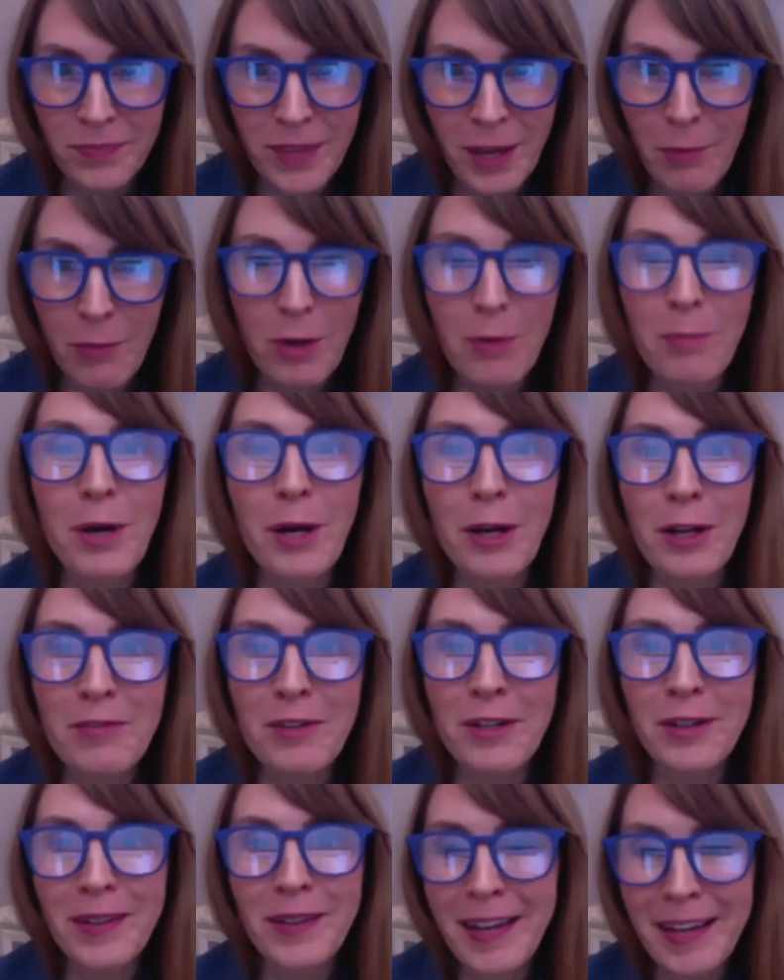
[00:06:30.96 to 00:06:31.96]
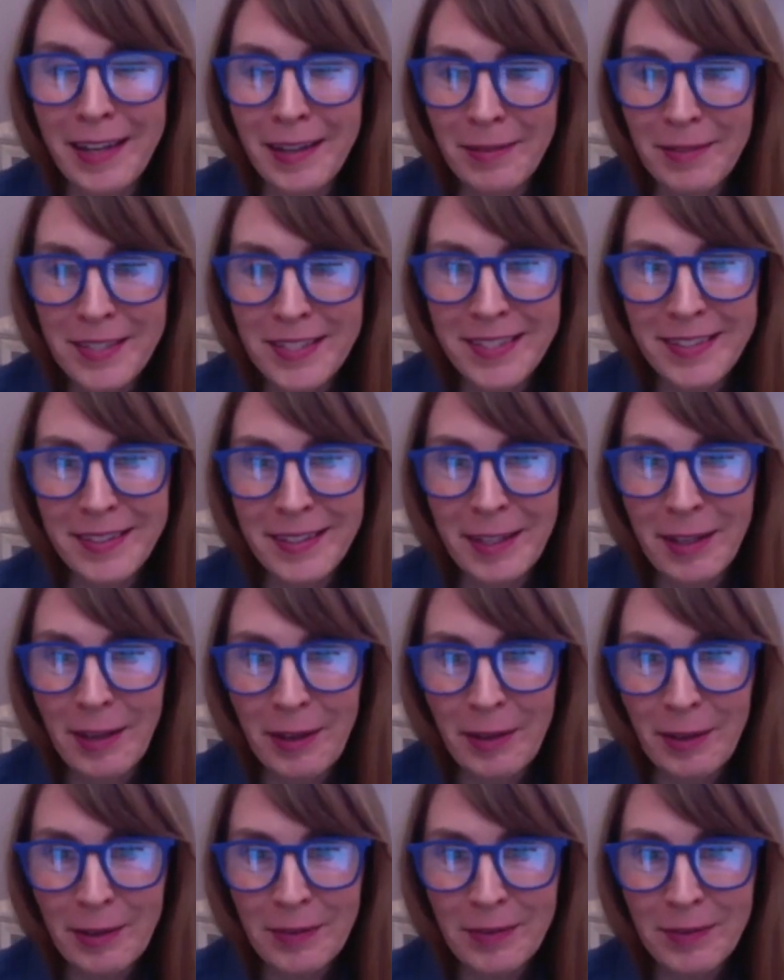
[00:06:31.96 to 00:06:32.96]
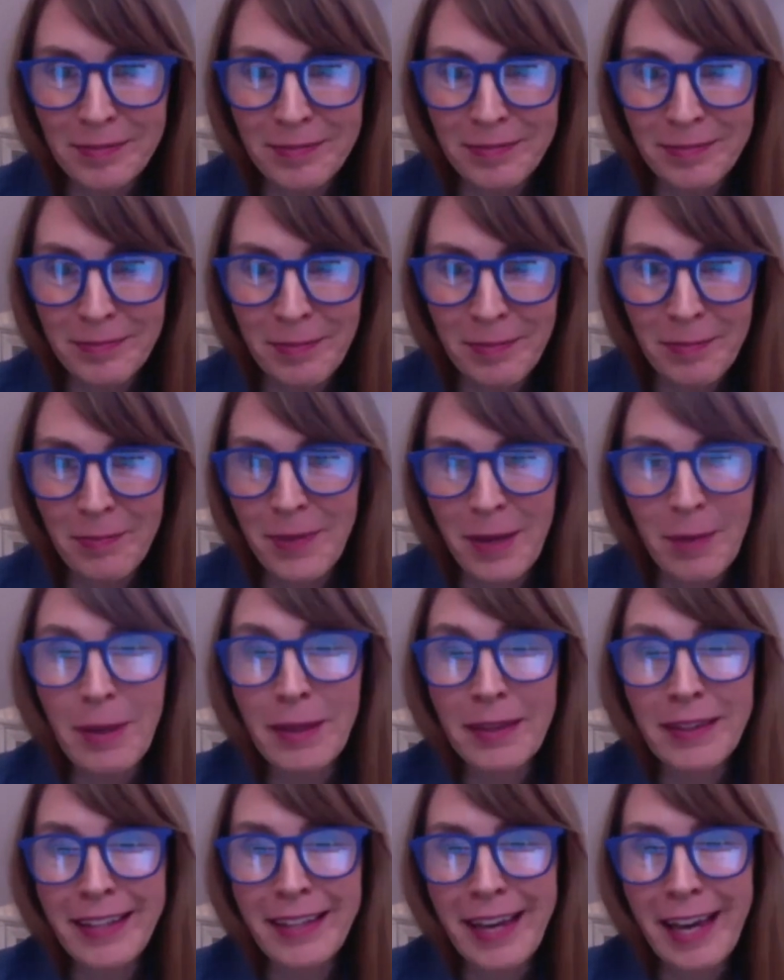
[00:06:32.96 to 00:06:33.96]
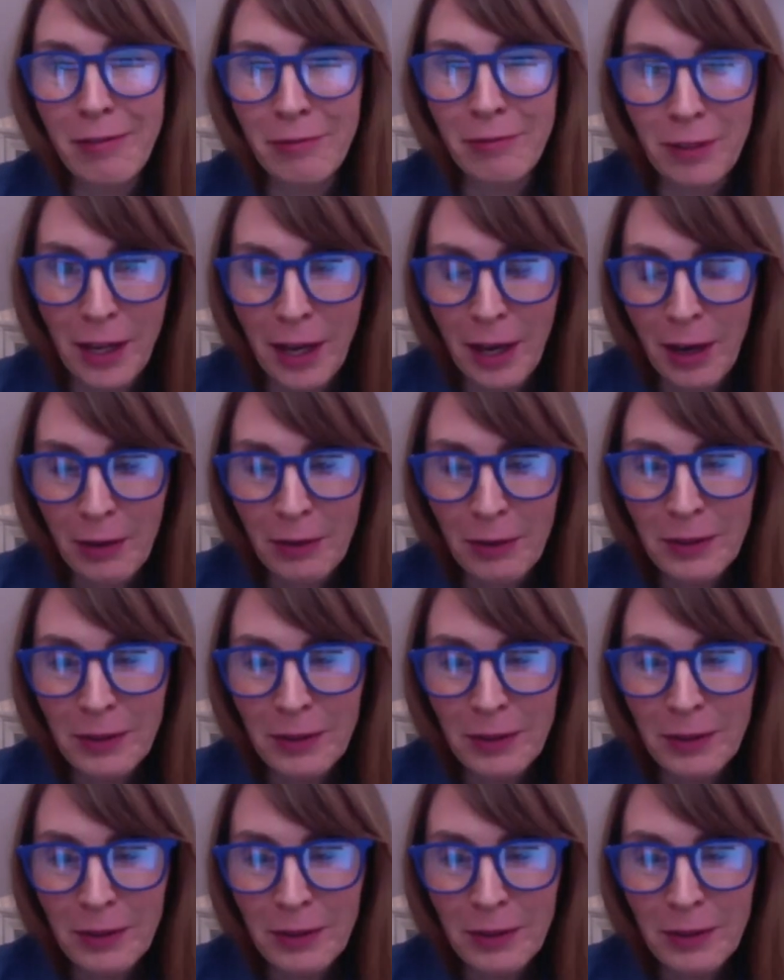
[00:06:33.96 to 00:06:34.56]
weren't part of our lives, a month and a half ago.